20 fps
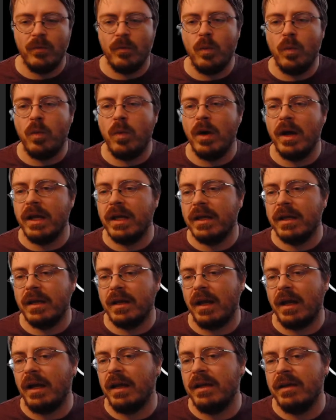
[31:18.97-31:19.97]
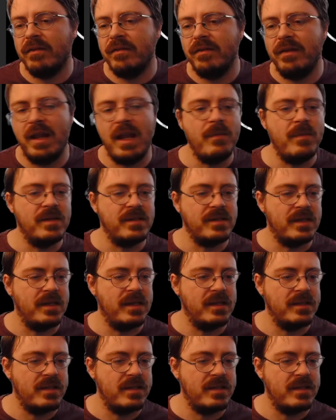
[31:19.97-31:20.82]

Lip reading: what kind of name is it?